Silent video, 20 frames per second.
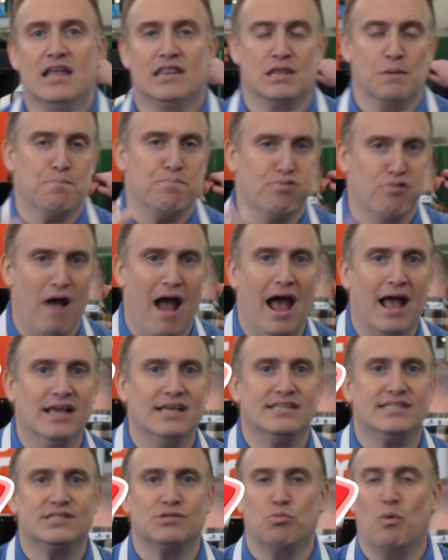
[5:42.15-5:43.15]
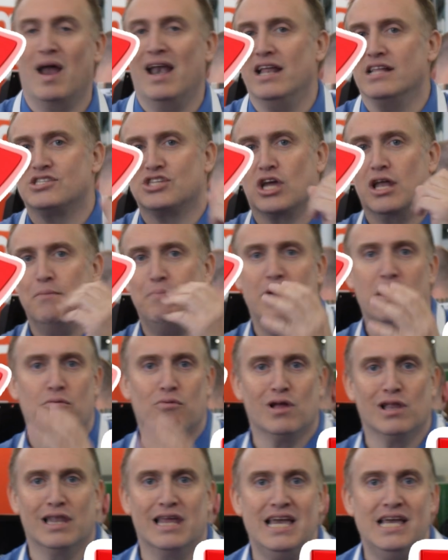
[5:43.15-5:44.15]
the price, when it's gonna be
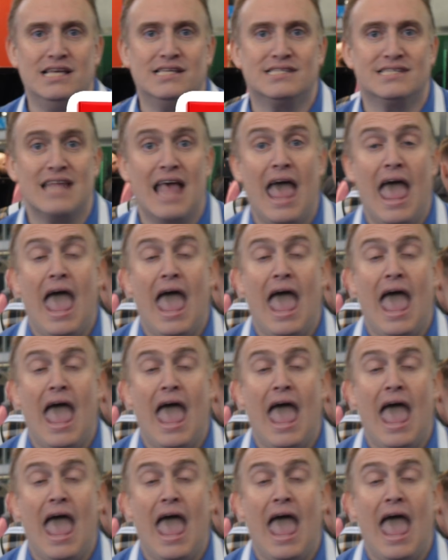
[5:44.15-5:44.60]
released,